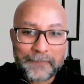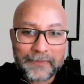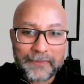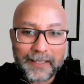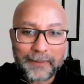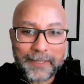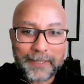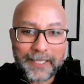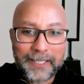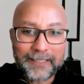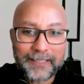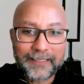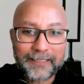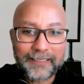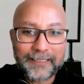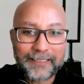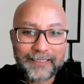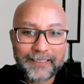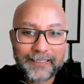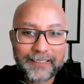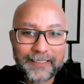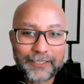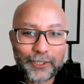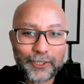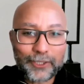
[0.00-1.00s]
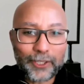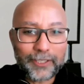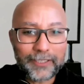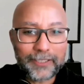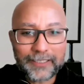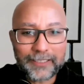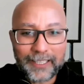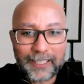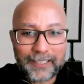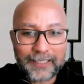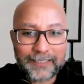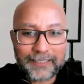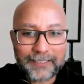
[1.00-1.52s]
I mean, a chocolate
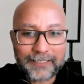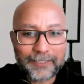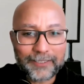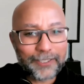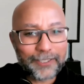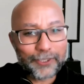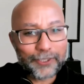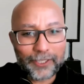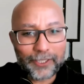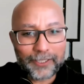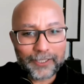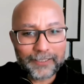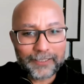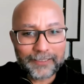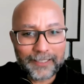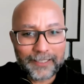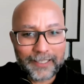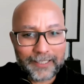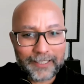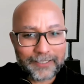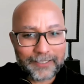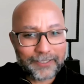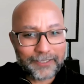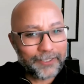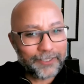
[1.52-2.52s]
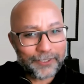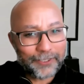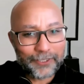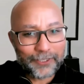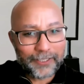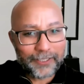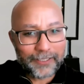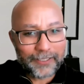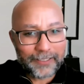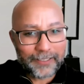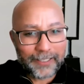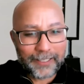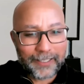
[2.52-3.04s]
cake is not a chocolate cake, is not a
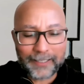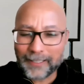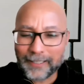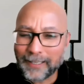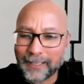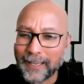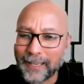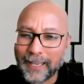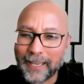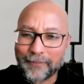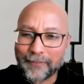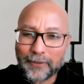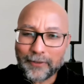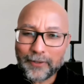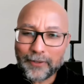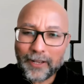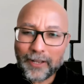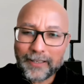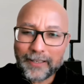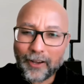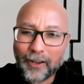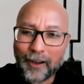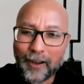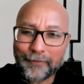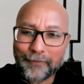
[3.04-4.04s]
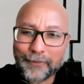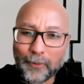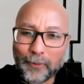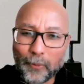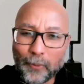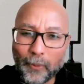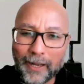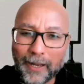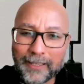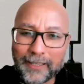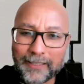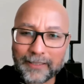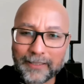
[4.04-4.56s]
chocolate cake. Have you not often
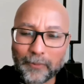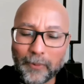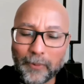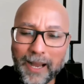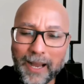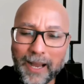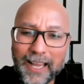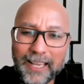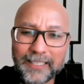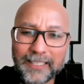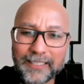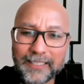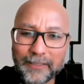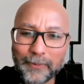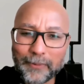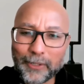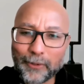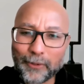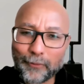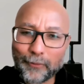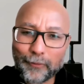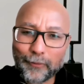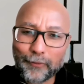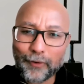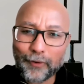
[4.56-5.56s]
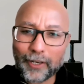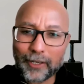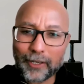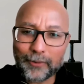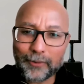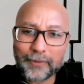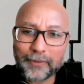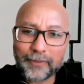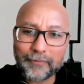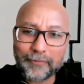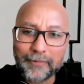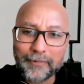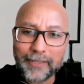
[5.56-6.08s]
wondered why is it when you
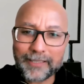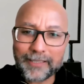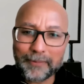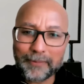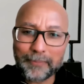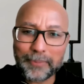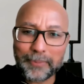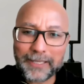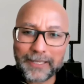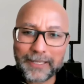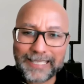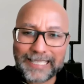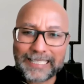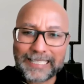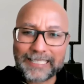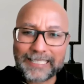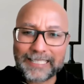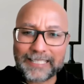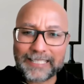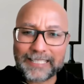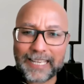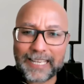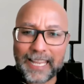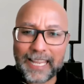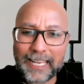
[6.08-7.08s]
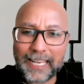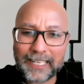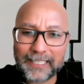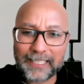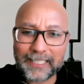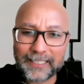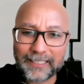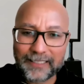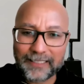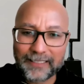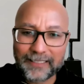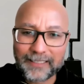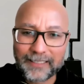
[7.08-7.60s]
follow the recipe
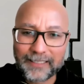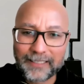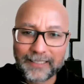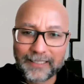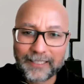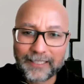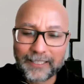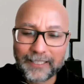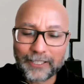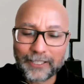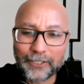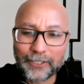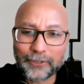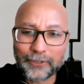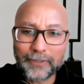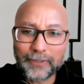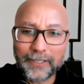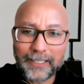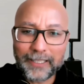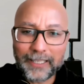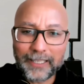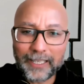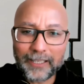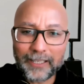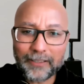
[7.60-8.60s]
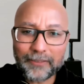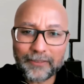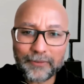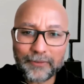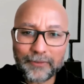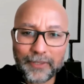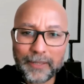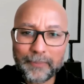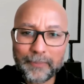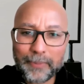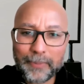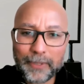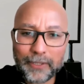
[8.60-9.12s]
exactly, you cannot
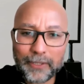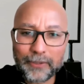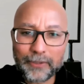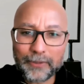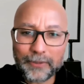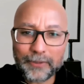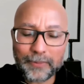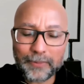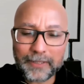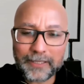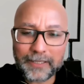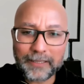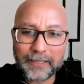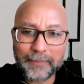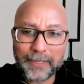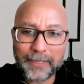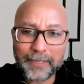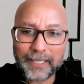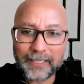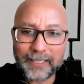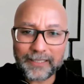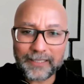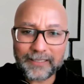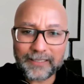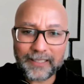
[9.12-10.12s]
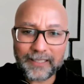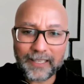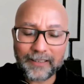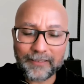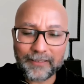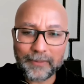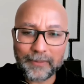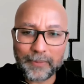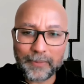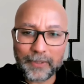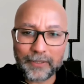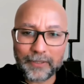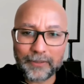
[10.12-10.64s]
reproduce what somebody else can
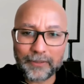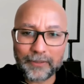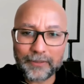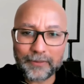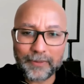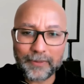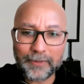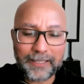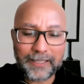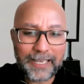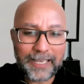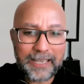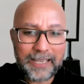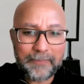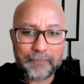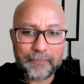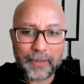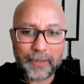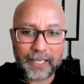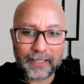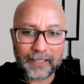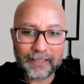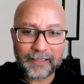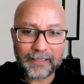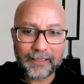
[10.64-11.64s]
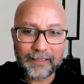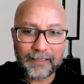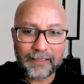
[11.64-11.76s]
reproduce when they bake?